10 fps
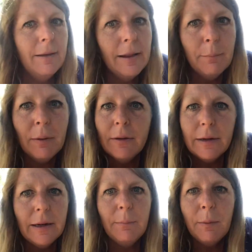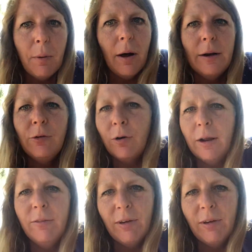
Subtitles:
inability to be potty trained.